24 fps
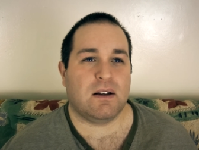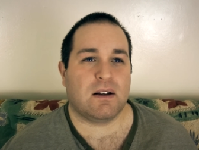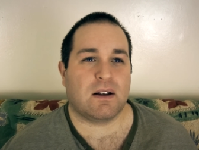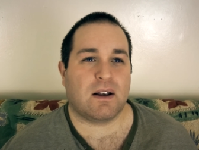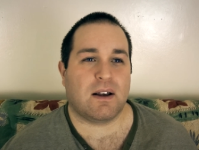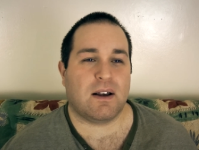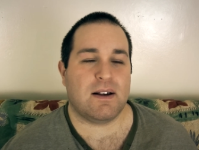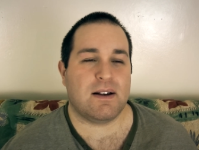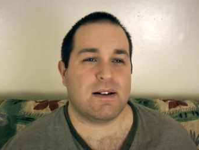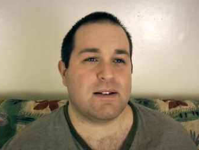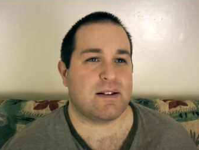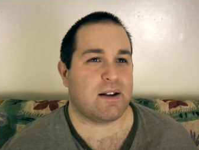
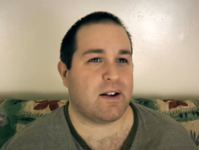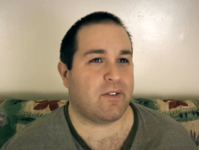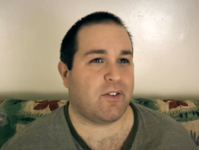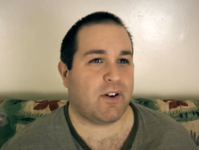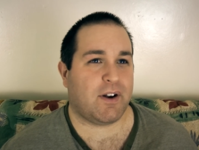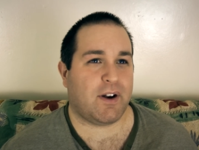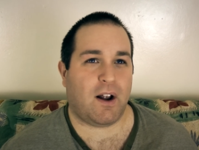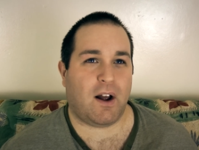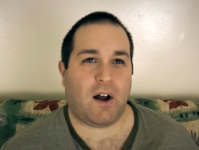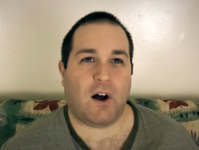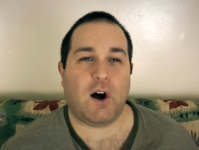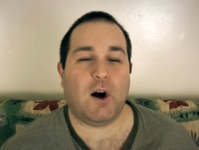Because I've
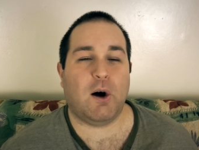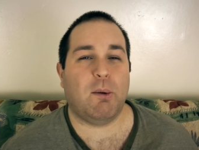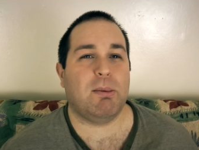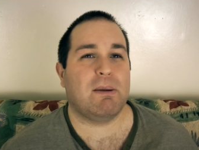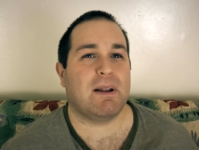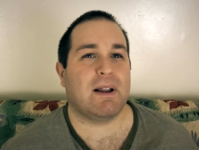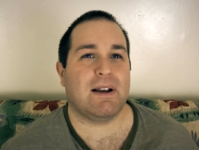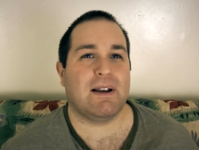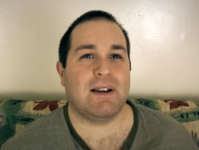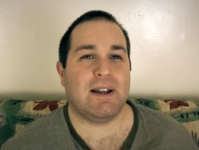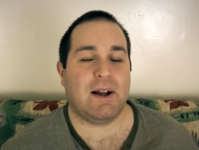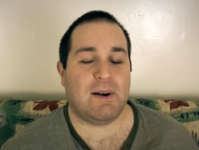got it all
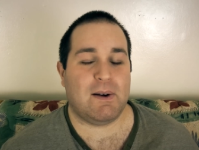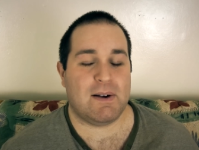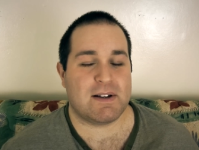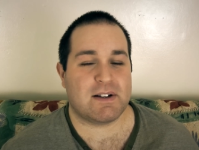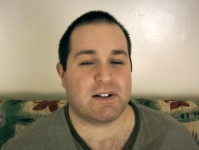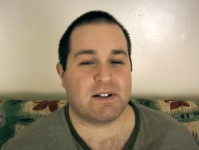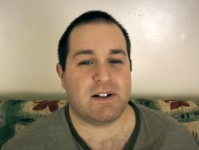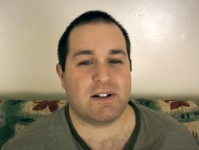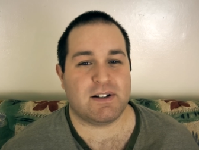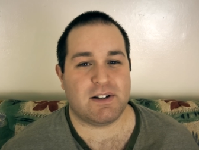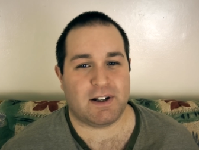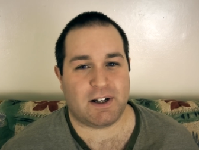planned out. It's
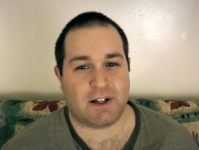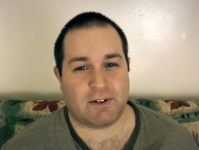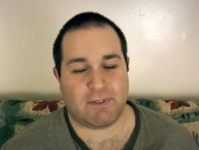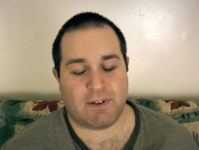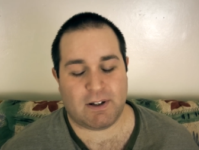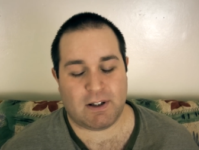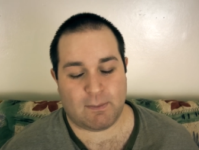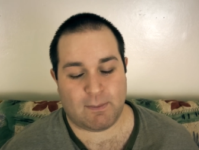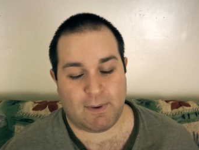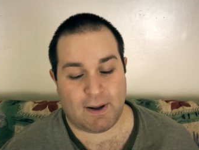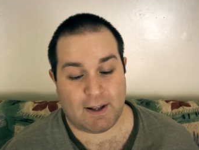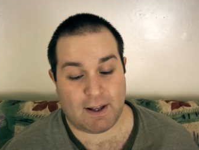going to turn out
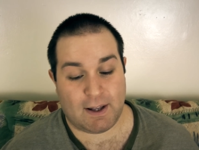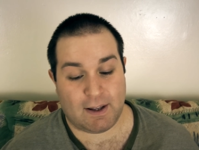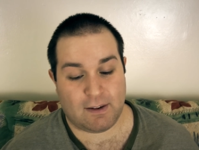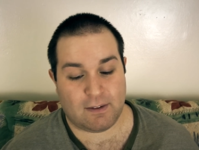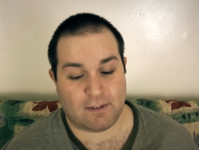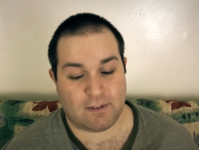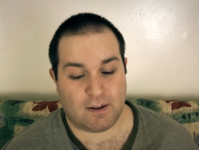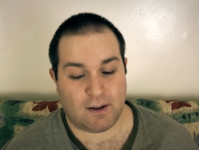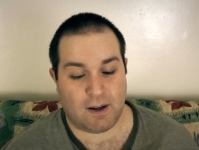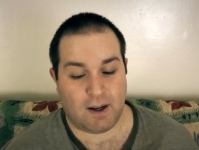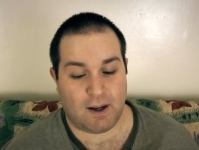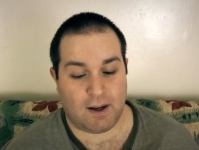really well.
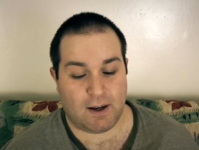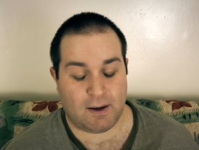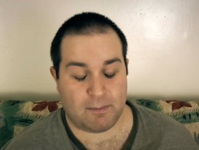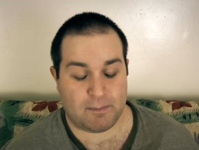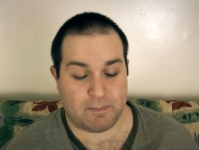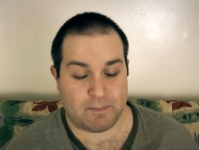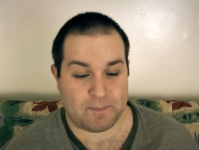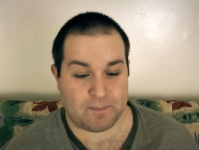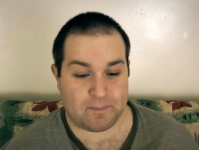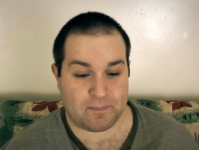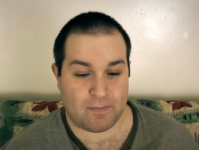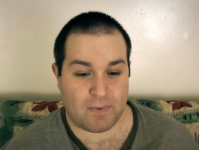
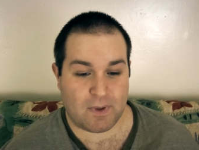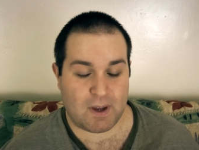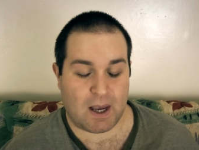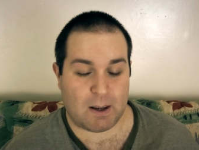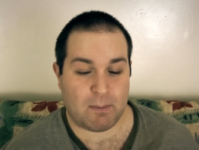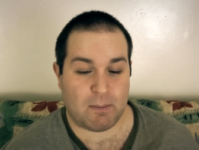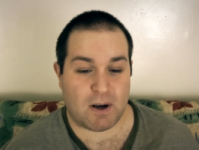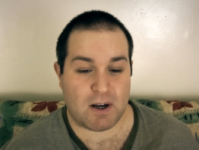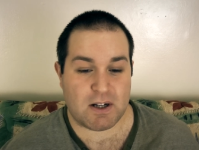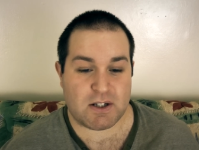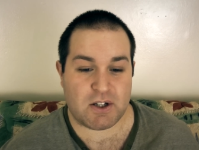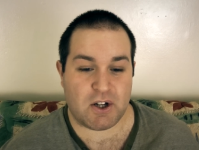Um,
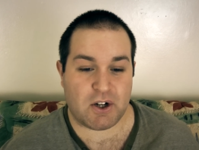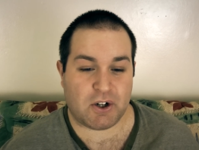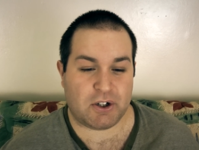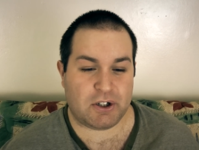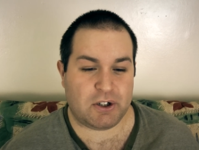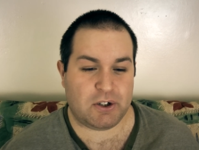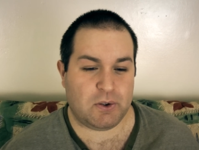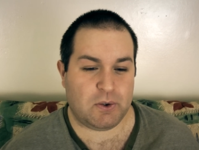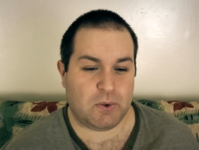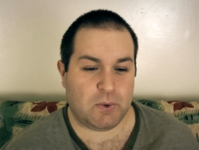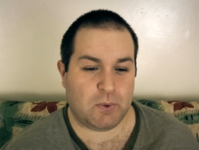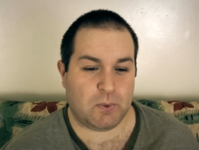I'm also going
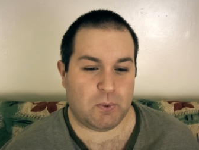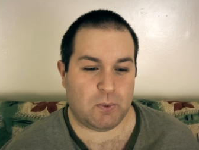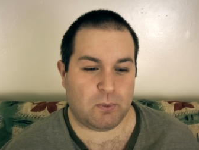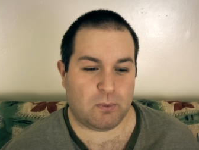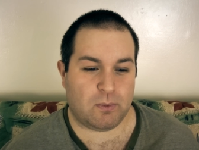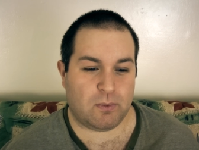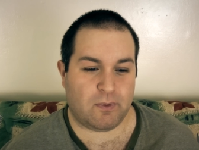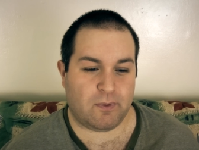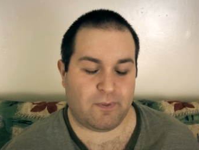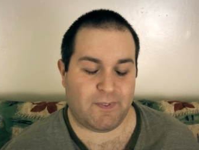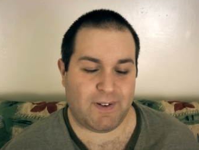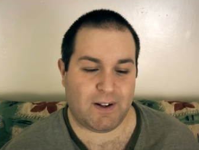to
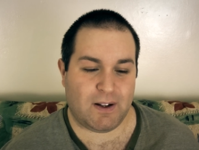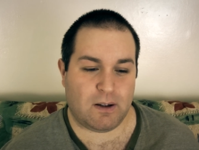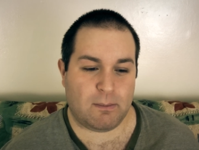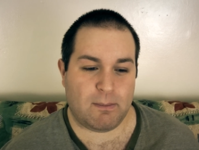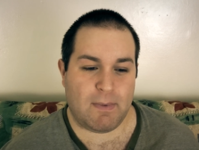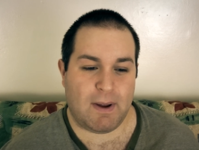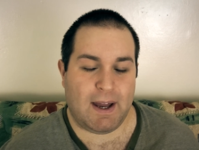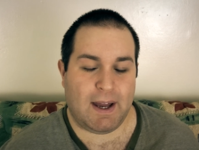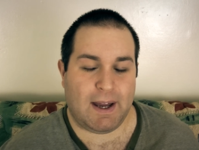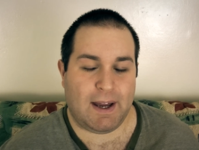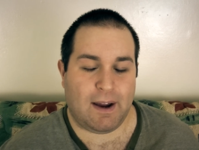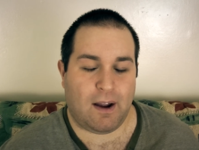
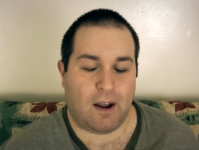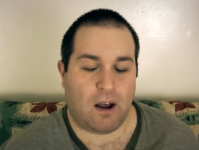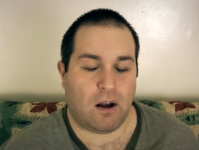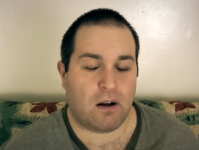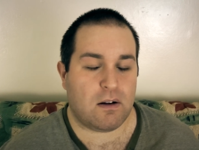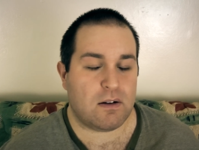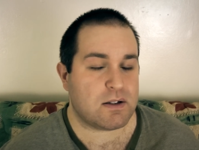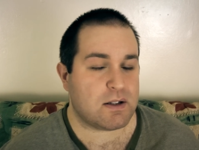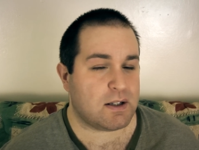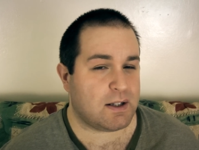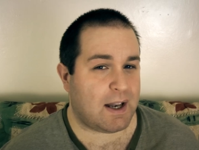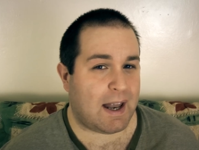film a
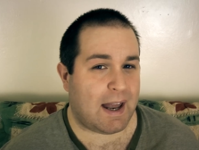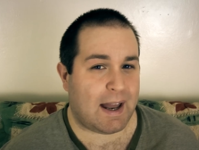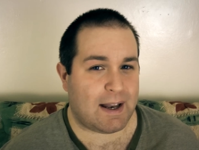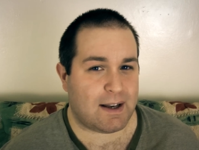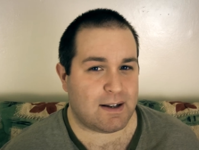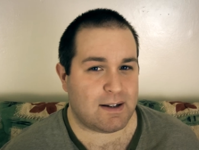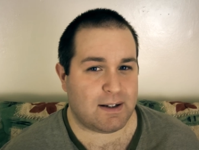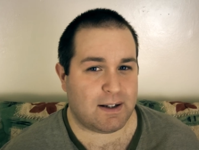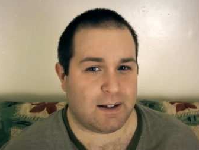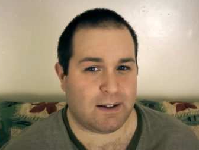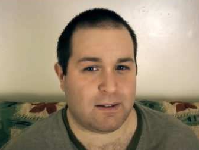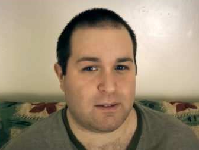alternate
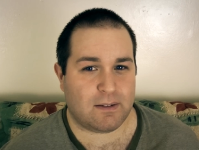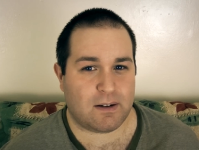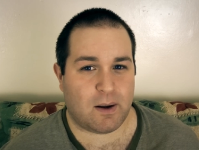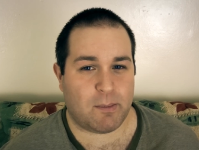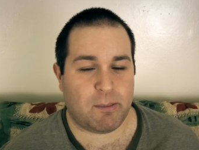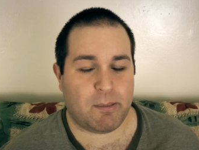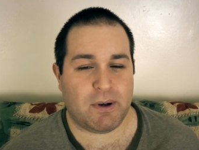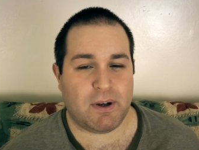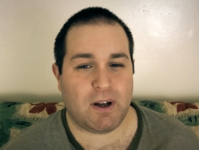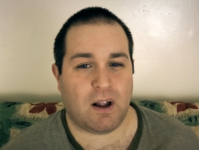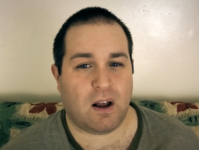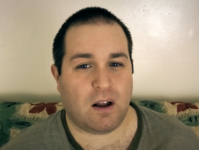ending and
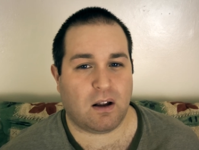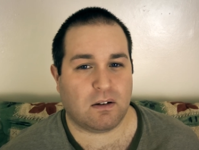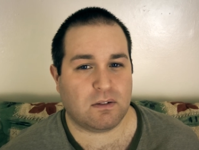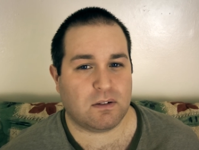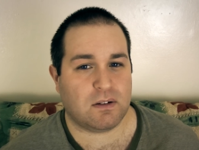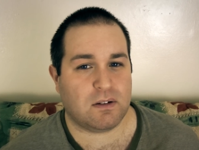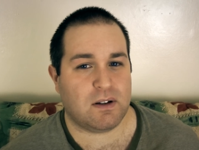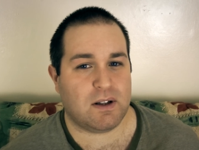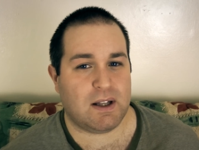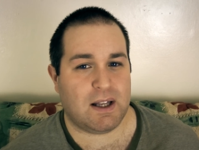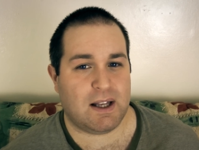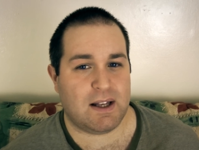put it
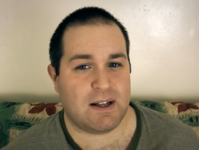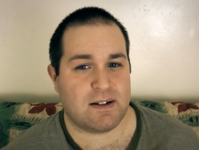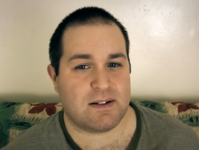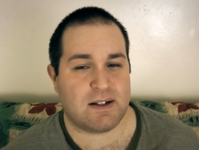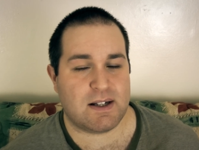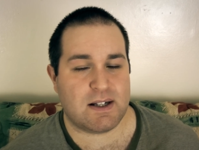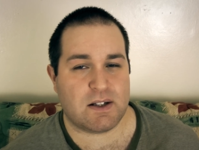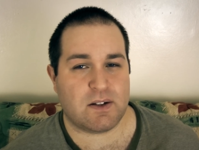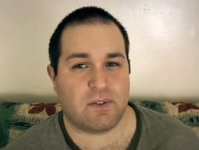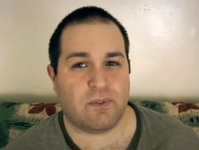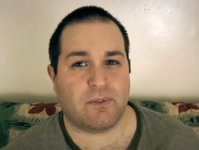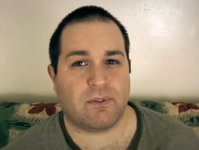on the
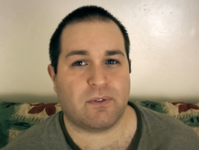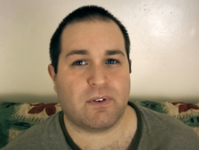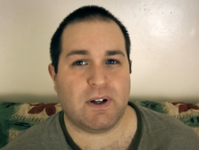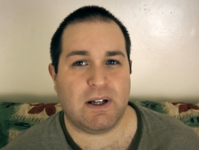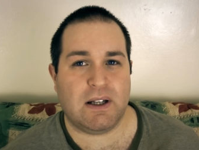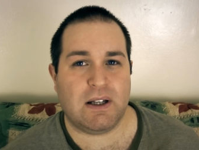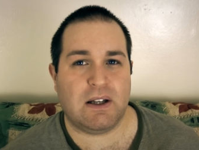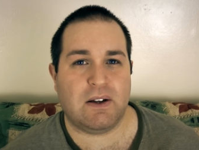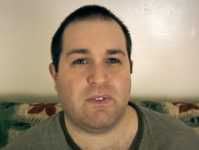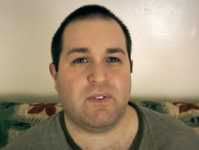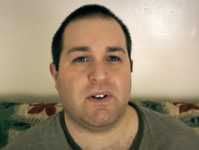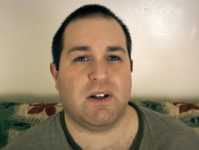season
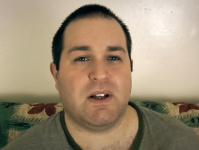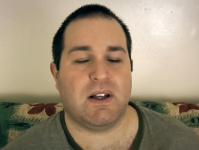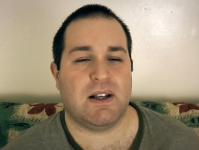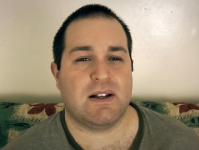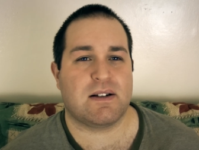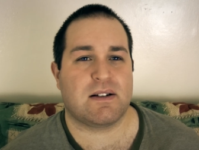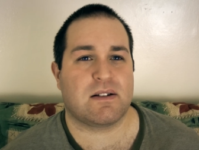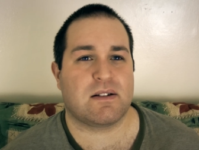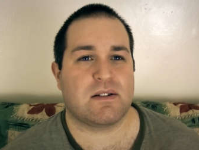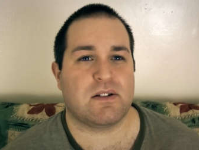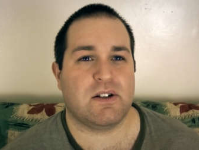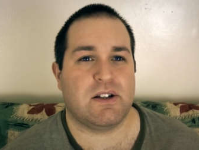3
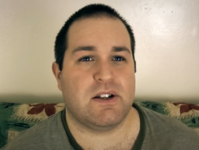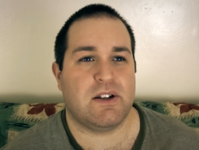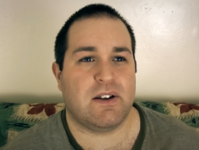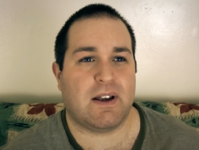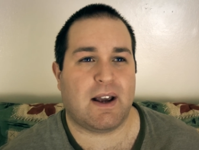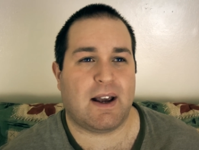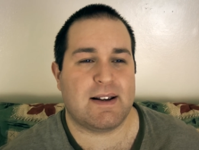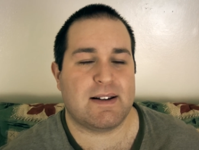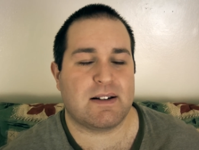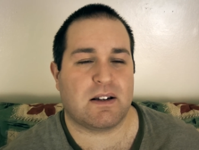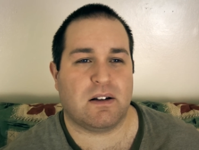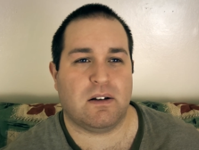videos, so you
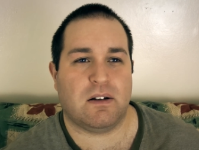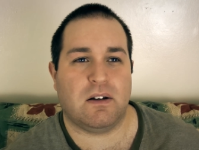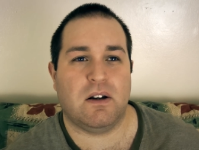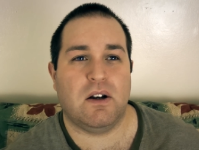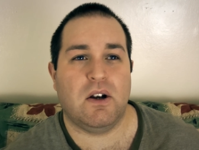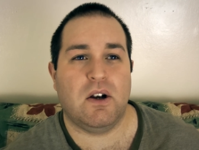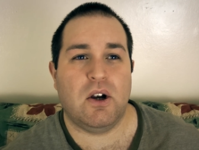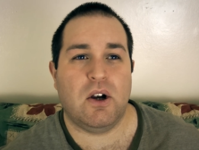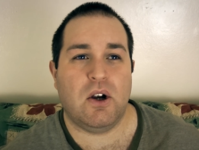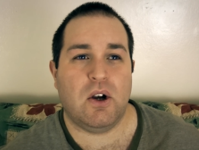guys can